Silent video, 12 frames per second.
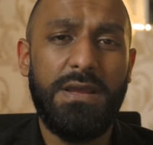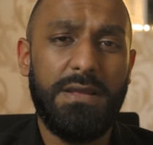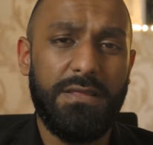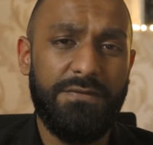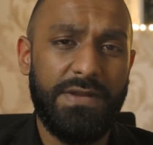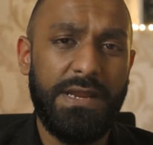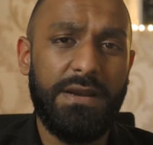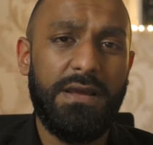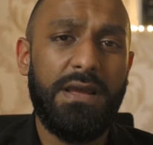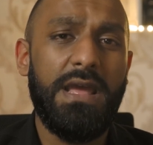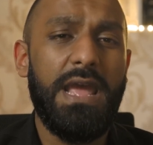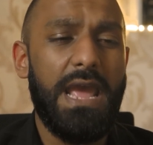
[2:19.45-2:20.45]
the
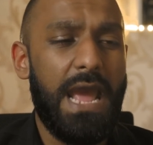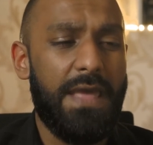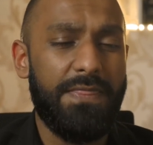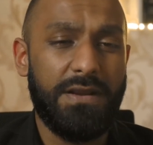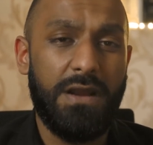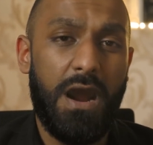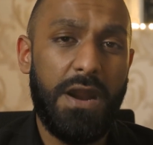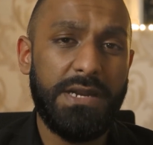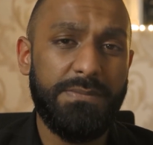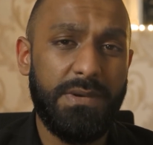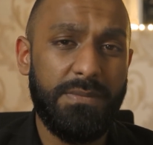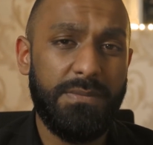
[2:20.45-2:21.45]
vanilla, and the
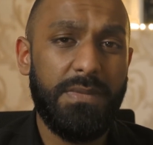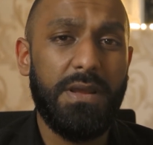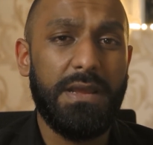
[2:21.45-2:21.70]
cardamom